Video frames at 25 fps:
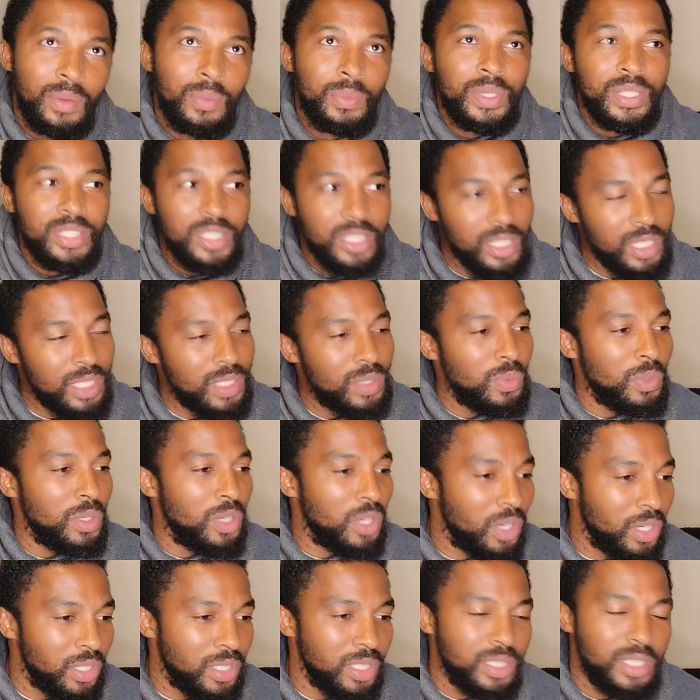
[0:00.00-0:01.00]
We cheat,
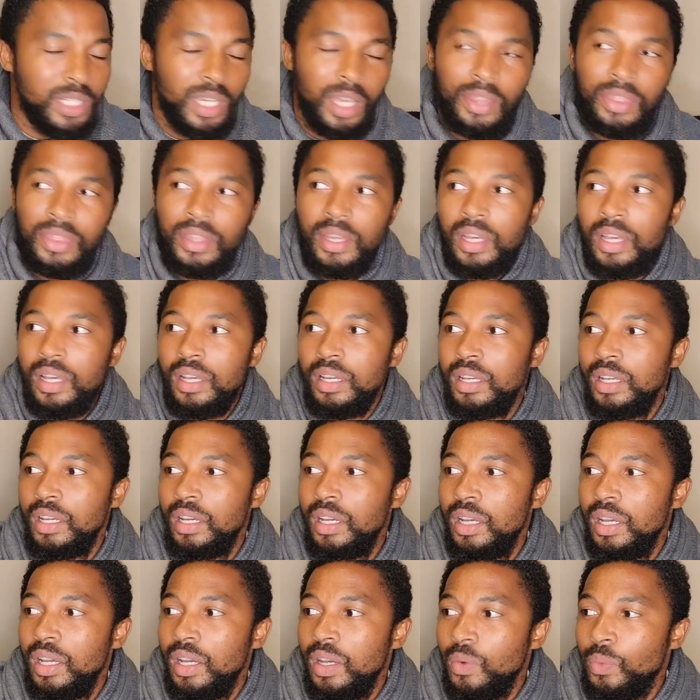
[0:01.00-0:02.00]
we hurt each other,
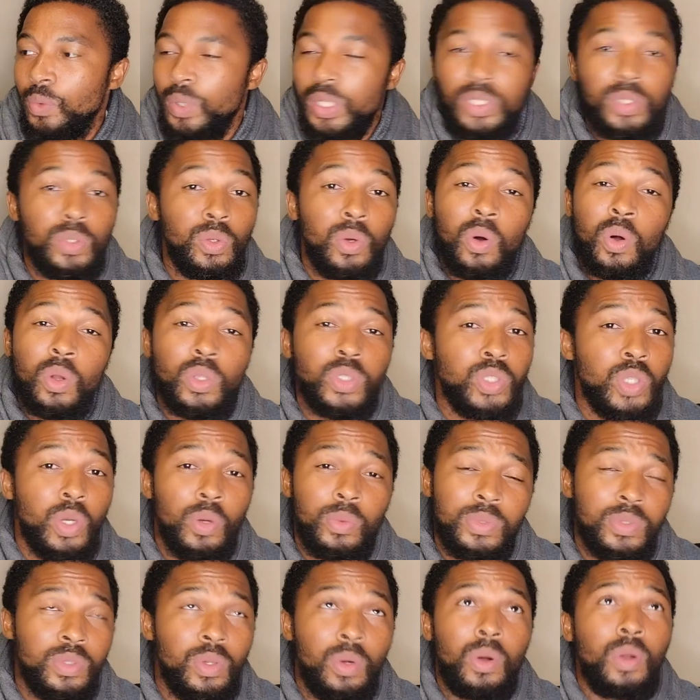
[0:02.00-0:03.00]
we do
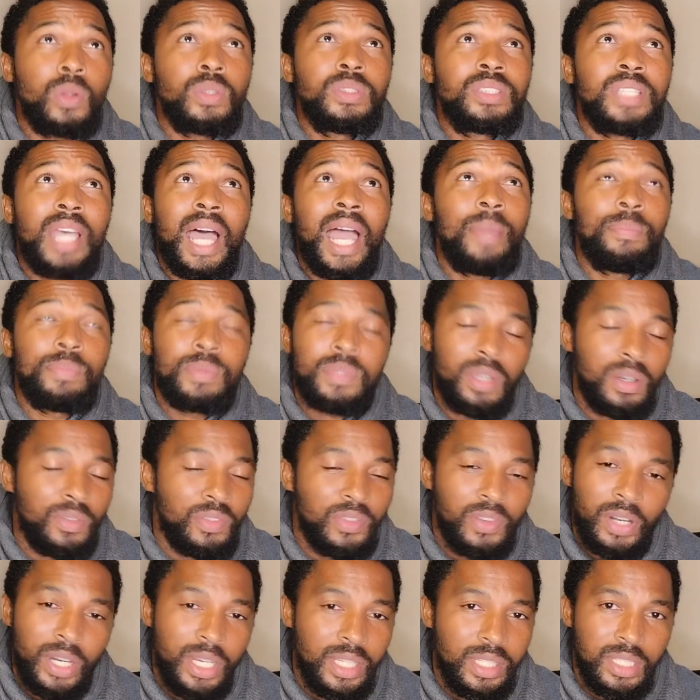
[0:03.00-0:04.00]
all types
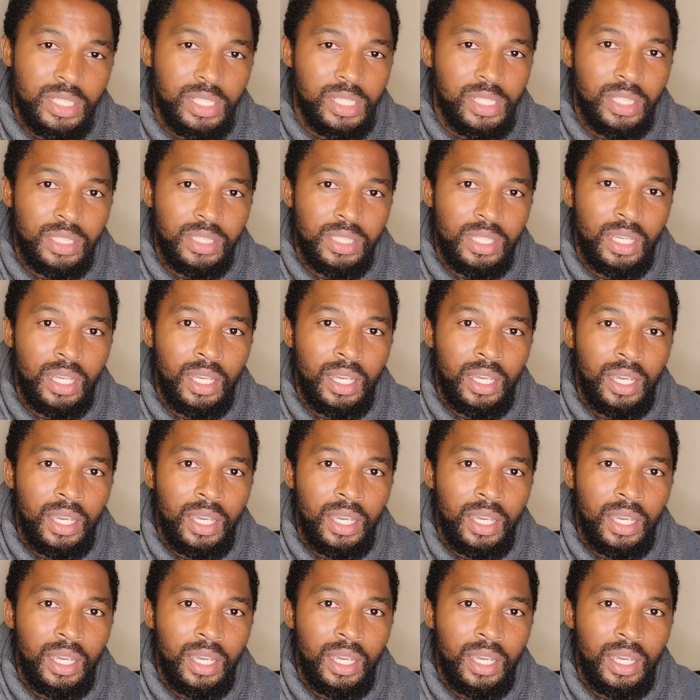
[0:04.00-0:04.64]
of crazy shit.